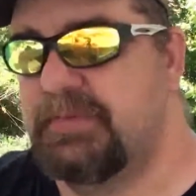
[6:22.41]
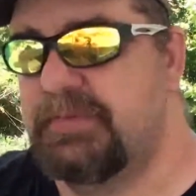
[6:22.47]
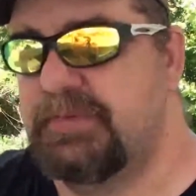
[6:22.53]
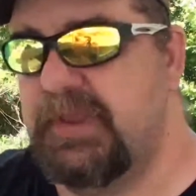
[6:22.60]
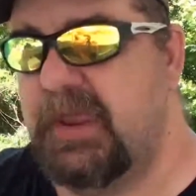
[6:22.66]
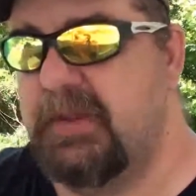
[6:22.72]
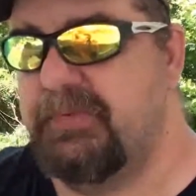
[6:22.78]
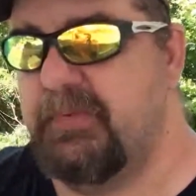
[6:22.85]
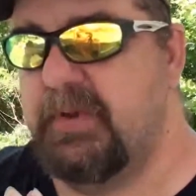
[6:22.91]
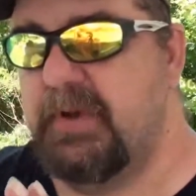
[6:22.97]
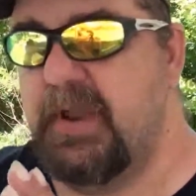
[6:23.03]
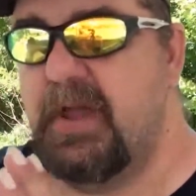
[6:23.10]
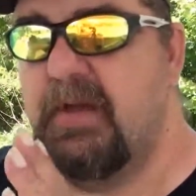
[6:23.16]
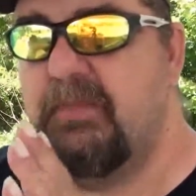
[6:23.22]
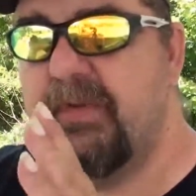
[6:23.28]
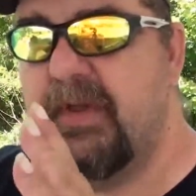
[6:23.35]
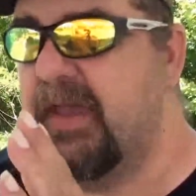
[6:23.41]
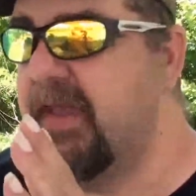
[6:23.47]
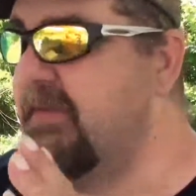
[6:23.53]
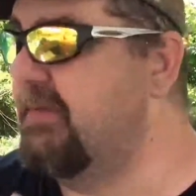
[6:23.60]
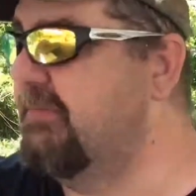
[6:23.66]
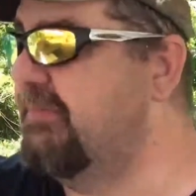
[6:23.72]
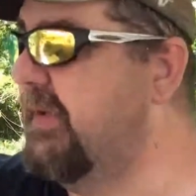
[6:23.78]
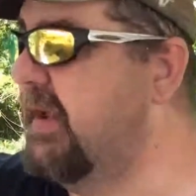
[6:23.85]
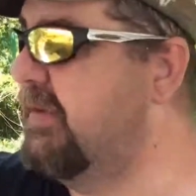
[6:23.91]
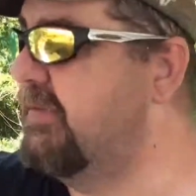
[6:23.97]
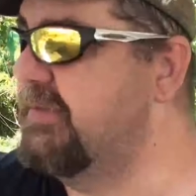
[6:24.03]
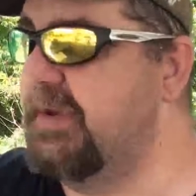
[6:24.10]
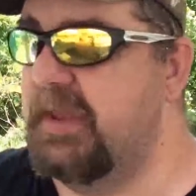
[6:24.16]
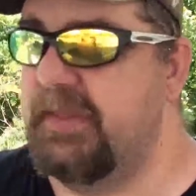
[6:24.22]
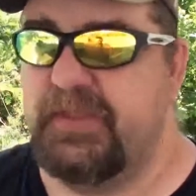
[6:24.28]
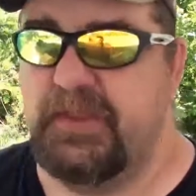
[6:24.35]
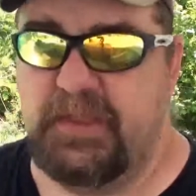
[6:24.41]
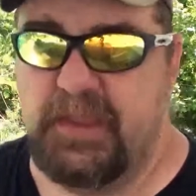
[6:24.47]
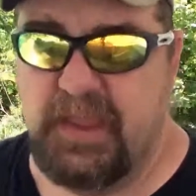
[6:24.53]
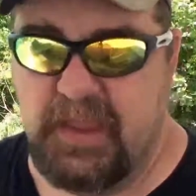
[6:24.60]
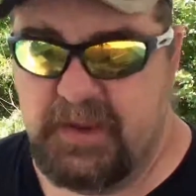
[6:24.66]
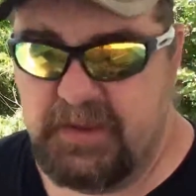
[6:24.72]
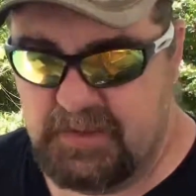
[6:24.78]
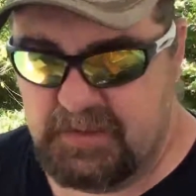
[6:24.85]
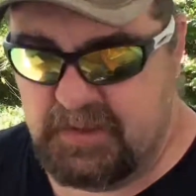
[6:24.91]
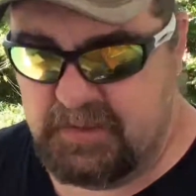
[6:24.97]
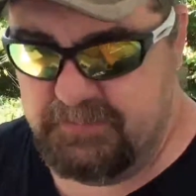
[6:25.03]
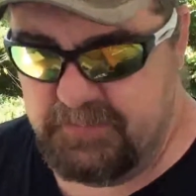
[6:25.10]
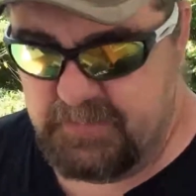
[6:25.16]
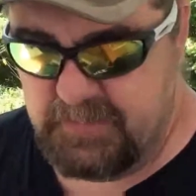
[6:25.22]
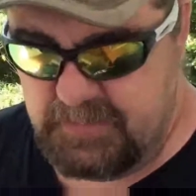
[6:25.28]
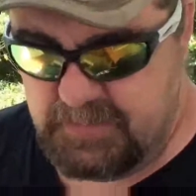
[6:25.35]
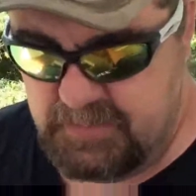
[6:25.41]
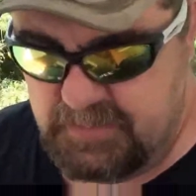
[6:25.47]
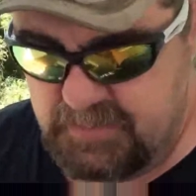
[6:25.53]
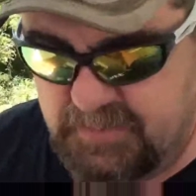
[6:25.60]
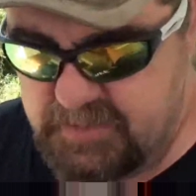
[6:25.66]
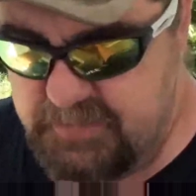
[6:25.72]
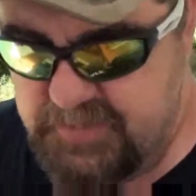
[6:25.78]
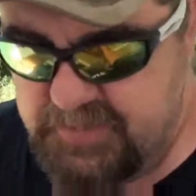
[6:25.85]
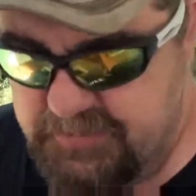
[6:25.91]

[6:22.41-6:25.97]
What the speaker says: taper it off. I haven't found nothing yet. And let me